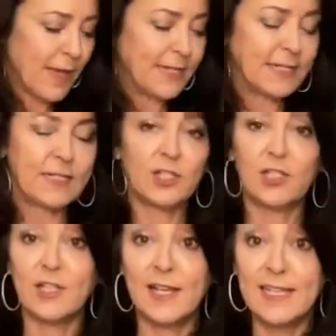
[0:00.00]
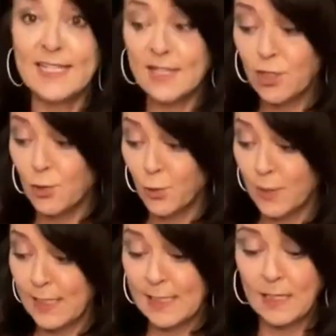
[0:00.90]
Painted it just like I did the
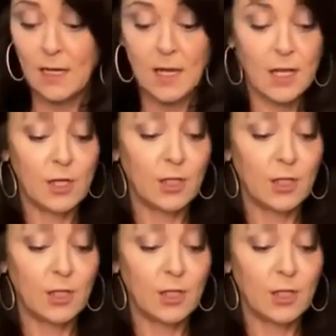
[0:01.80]
green.